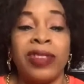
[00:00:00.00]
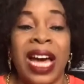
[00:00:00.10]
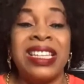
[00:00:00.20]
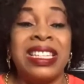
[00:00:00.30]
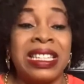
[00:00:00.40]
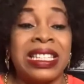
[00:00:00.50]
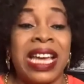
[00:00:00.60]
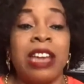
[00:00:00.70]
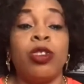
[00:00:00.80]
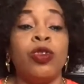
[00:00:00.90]
that
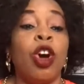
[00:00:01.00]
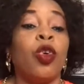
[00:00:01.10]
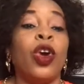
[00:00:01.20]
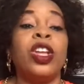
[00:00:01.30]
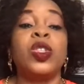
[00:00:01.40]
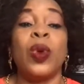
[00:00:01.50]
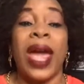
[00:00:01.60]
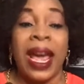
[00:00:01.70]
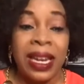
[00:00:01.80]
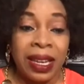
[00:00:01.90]
decide you're not going to
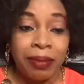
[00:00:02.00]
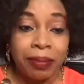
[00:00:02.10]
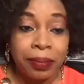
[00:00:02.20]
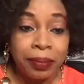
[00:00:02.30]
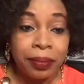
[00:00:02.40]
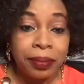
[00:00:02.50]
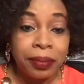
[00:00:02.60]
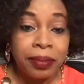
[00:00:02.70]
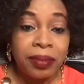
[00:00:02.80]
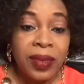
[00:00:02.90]
any.
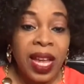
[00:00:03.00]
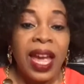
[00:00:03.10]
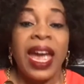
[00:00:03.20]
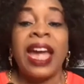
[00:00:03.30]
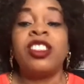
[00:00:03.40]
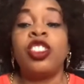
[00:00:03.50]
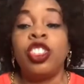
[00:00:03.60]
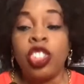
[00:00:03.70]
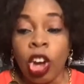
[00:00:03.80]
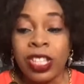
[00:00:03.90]
It's
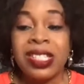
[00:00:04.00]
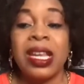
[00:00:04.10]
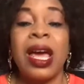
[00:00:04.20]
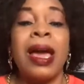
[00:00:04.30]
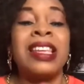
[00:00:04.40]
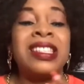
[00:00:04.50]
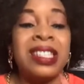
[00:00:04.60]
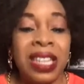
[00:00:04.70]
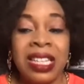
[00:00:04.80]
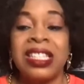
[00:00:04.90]
just a
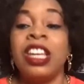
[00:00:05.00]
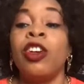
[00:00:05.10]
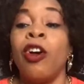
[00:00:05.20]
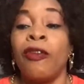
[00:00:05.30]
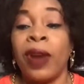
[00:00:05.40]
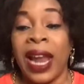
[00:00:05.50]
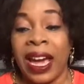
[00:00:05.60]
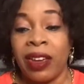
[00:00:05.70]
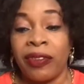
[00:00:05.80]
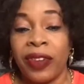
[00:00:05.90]
season of
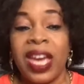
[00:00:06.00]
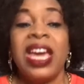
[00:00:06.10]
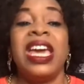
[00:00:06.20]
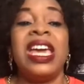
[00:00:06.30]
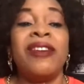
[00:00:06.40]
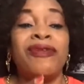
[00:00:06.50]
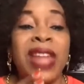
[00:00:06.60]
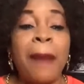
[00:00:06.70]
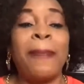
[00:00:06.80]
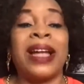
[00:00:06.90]
life. If
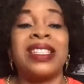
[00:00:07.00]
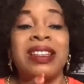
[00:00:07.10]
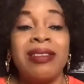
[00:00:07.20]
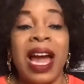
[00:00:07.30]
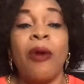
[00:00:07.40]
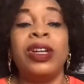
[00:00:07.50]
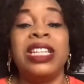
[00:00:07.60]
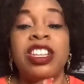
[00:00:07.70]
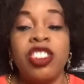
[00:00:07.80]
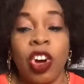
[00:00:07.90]
that particular one
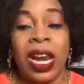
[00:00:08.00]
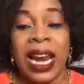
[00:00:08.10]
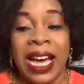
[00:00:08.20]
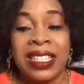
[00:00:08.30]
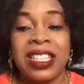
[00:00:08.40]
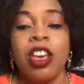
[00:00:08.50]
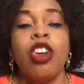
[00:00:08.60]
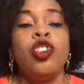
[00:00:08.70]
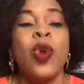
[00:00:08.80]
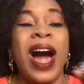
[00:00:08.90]
did not last,
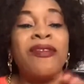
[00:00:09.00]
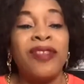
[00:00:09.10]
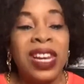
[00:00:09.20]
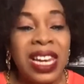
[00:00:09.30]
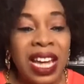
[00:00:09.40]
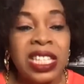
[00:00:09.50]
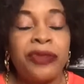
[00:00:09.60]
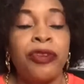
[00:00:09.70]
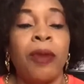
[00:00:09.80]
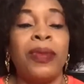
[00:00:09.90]
you have learned
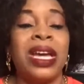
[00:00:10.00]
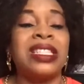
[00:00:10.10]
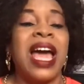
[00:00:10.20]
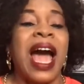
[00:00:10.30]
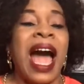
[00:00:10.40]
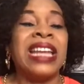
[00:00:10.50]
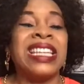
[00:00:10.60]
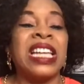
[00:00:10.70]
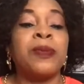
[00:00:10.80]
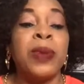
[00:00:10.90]
from it and it
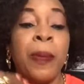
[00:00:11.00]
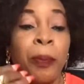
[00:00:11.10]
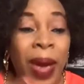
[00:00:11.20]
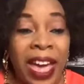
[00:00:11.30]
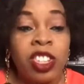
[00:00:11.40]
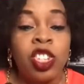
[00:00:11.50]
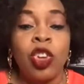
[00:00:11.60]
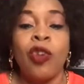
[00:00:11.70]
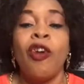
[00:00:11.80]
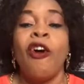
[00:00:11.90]
has prepared
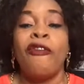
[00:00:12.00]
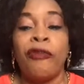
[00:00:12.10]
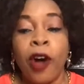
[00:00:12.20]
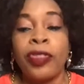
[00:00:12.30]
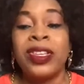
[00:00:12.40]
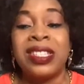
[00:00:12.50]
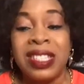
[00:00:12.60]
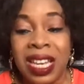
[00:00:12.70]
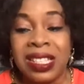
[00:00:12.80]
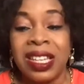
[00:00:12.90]
you for the
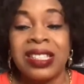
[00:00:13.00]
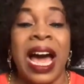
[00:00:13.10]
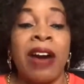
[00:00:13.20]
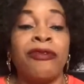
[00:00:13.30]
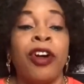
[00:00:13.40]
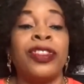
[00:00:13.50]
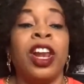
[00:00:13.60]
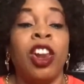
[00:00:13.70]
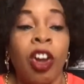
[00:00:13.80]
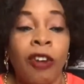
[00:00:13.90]
seasons and for
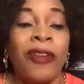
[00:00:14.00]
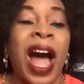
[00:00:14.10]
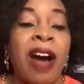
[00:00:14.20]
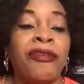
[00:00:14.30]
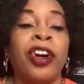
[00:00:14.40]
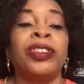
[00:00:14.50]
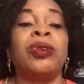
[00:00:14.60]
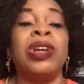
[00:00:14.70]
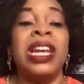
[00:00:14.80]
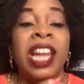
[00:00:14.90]
the love and for the
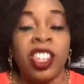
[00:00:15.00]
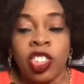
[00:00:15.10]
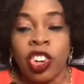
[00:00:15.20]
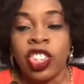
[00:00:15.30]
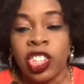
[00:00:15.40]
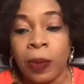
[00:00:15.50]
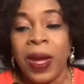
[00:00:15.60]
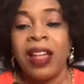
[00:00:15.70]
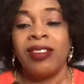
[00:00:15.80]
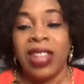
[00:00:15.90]
relationship
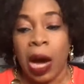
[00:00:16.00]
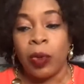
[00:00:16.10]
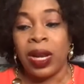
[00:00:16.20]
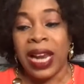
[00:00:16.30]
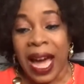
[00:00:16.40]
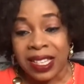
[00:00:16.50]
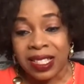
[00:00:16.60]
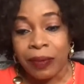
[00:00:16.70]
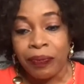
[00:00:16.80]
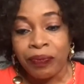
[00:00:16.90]
that will
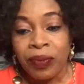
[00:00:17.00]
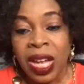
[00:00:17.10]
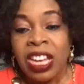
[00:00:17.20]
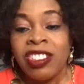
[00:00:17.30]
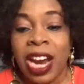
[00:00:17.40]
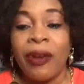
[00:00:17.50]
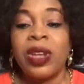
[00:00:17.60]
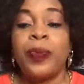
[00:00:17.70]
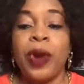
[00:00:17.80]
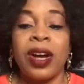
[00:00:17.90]
last.
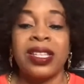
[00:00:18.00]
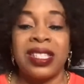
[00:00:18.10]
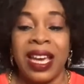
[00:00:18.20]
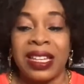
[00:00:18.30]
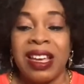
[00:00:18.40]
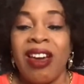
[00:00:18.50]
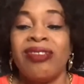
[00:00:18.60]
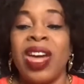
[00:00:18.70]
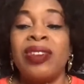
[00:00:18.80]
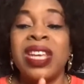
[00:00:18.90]
Jared Brock said,
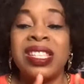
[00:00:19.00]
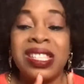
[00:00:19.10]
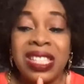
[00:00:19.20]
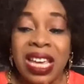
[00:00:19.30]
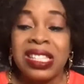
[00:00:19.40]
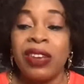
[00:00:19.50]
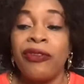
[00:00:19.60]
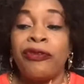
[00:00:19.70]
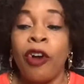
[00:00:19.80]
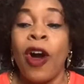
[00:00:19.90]
there is a season
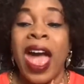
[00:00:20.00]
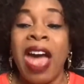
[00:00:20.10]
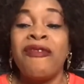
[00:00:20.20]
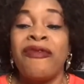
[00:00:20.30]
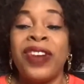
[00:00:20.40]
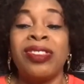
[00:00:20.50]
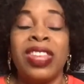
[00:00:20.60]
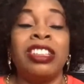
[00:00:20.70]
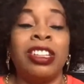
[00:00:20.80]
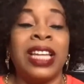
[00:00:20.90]
for
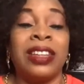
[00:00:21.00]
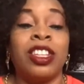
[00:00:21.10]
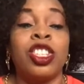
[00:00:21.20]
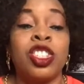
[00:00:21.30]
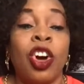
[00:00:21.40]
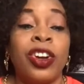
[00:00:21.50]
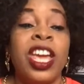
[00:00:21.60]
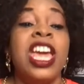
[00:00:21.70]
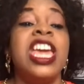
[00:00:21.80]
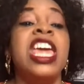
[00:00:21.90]
everything under the sun,
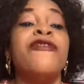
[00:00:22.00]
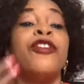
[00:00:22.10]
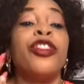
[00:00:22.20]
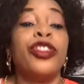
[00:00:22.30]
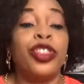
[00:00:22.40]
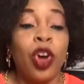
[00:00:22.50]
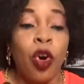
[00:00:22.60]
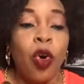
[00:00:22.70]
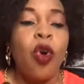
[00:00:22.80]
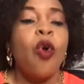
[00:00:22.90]
even
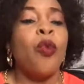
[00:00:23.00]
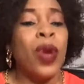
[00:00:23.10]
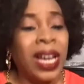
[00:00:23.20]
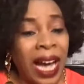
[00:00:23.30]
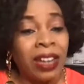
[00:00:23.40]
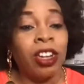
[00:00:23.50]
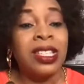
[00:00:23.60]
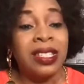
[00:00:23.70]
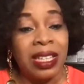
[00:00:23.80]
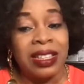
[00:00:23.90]
though we cannot
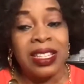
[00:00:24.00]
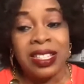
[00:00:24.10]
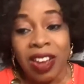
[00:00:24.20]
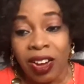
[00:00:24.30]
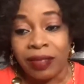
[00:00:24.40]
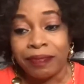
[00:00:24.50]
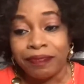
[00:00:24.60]
see the sun.